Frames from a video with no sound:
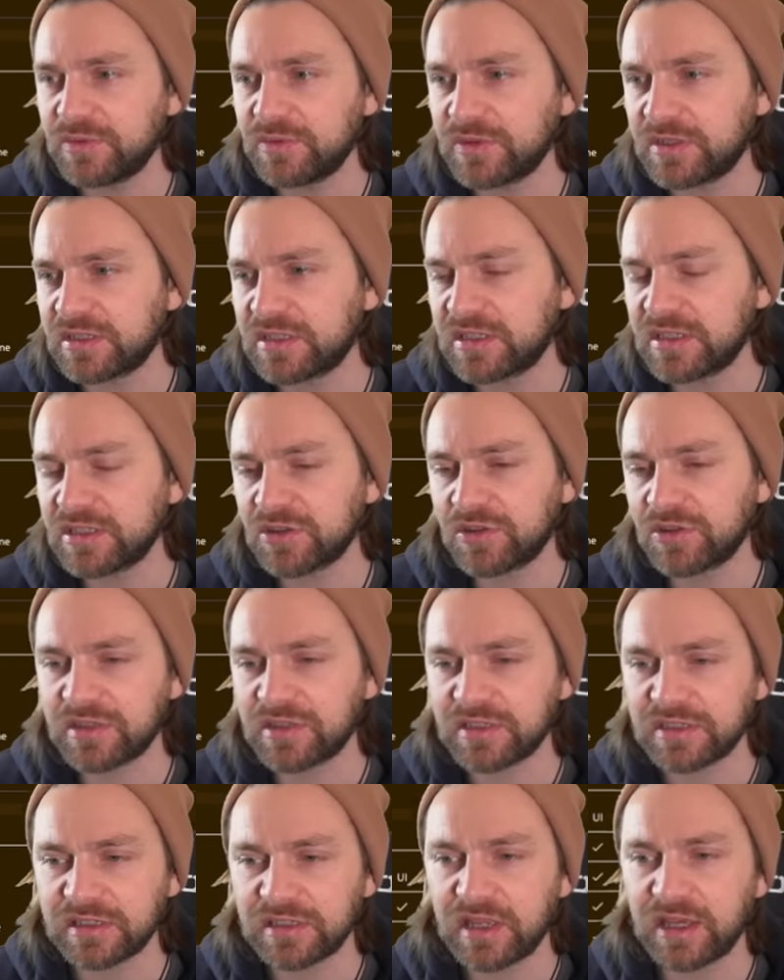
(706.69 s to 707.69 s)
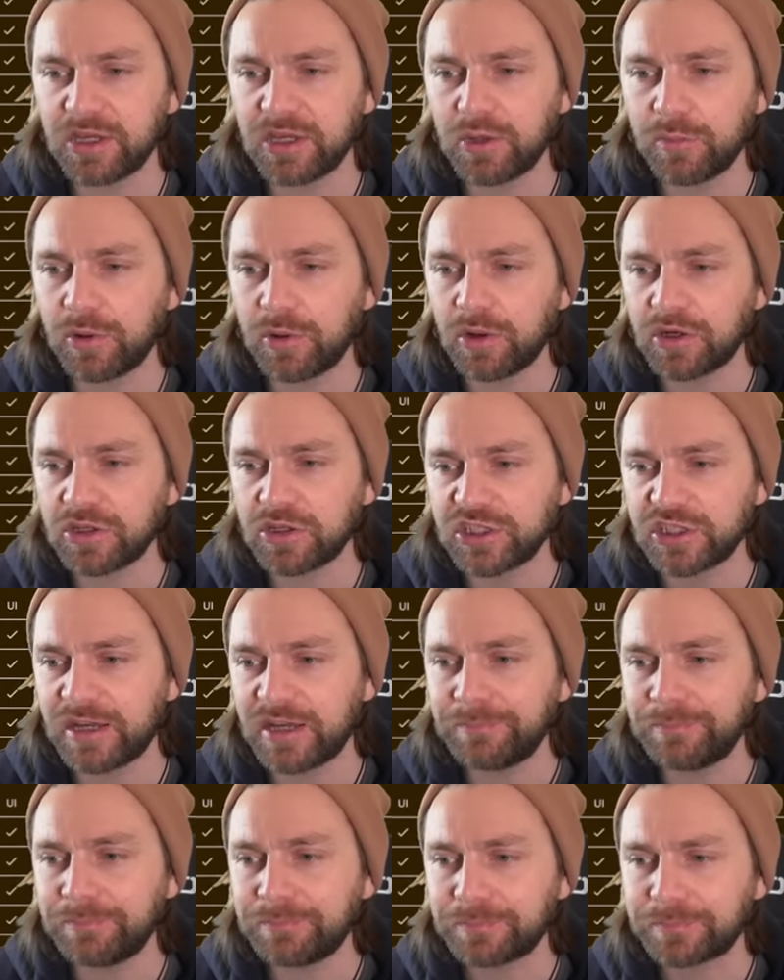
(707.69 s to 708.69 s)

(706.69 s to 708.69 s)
We can see it's on the Solana blockchain,